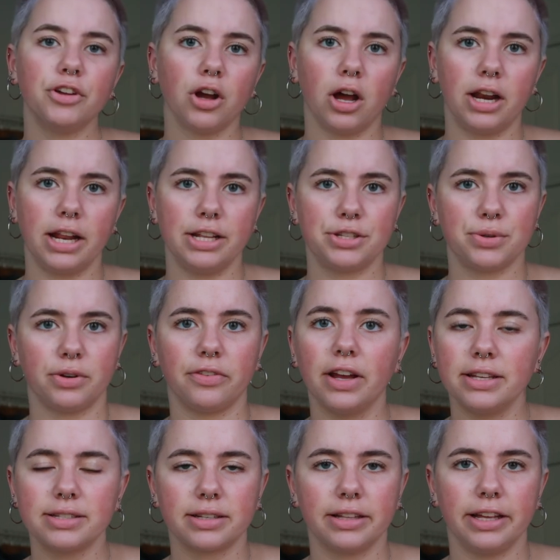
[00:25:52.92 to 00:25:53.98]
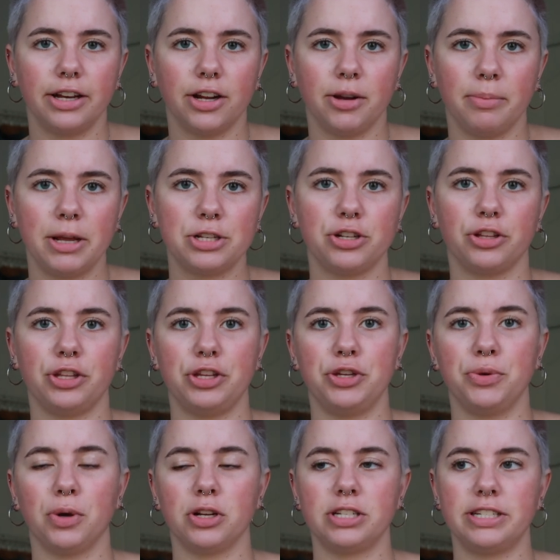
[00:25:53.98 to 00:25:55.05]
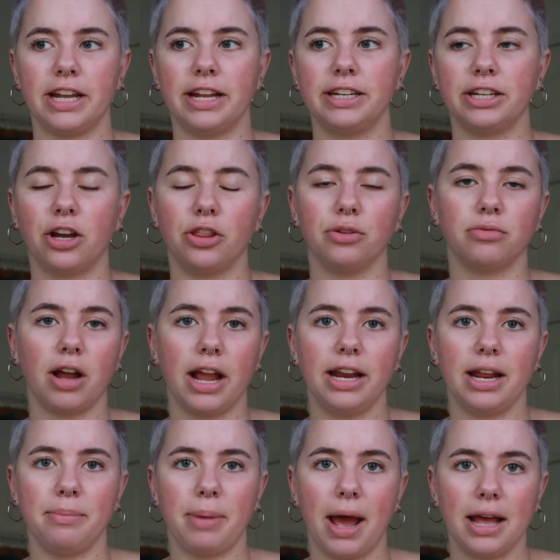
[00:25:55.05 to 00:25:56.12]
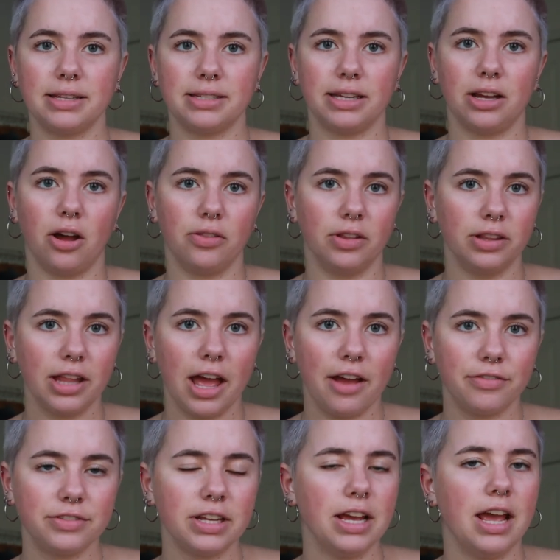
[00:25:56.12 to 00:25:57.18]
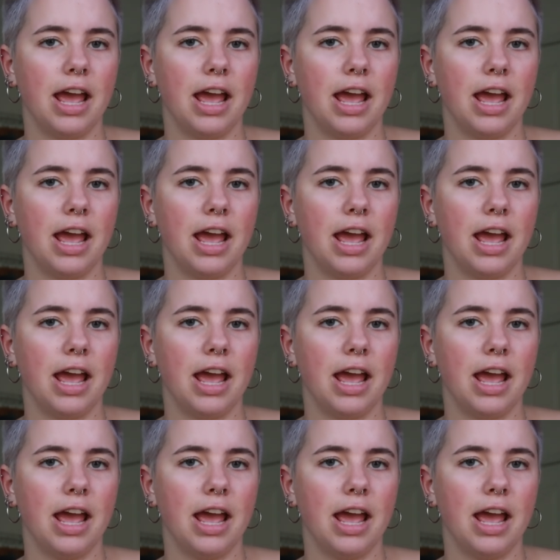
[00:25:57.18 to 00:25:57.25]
you're on any sort of escalator, make sure that you are standing on the right and passing on the left.